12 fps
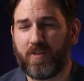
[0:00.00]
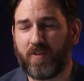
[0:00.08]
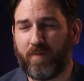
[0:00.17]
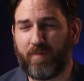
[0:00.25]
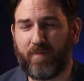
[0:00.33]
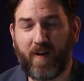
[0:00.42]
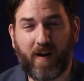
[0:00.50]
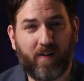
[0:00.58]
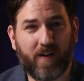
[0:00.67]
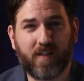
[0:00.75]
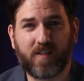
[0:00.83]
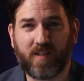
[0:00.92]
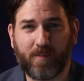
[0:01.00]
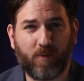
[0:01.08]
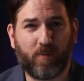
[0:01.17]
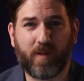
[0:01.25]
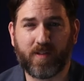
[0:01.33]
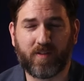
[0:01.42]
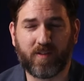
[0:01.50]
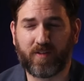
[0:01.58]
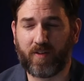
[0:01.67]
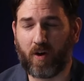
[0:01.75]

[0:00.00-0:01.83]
It's a very simple business.